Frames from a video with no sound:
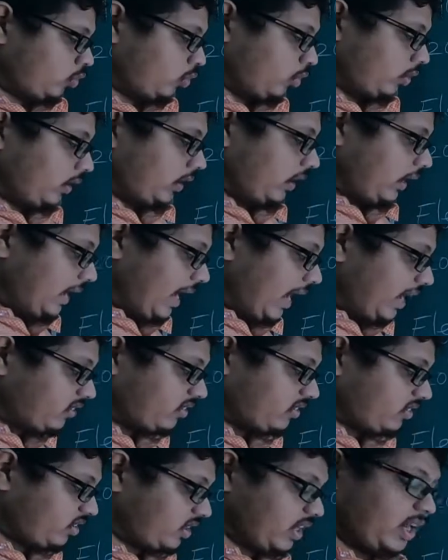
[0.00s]
So
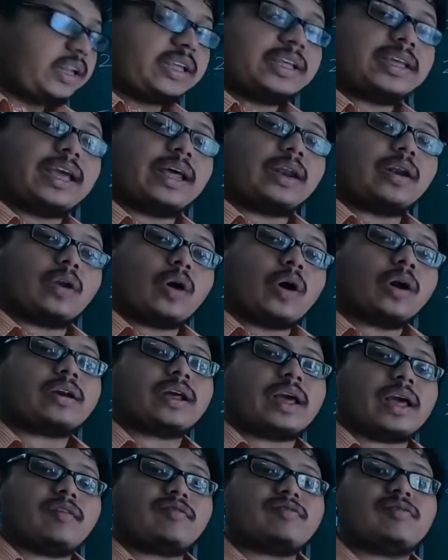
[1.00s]
last shell
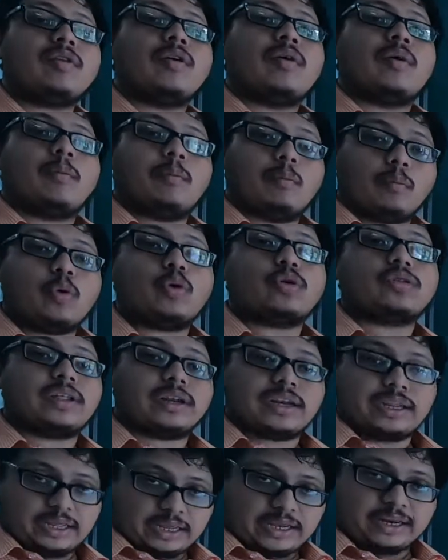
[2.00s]
cannot have more
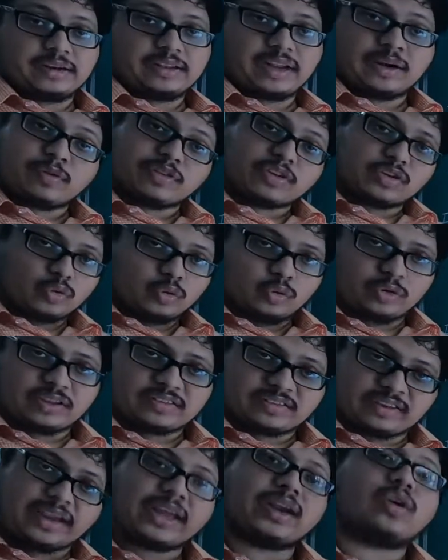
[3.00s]
than 8. That was the rule.
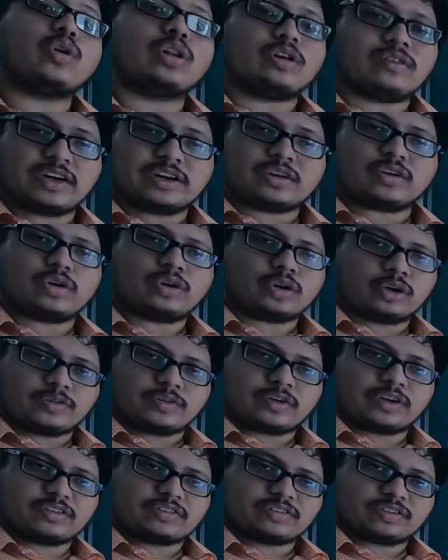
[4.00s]
The second rule of electronic
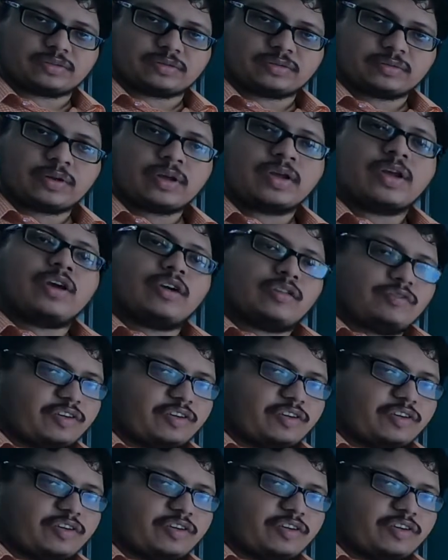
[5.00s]
configuration.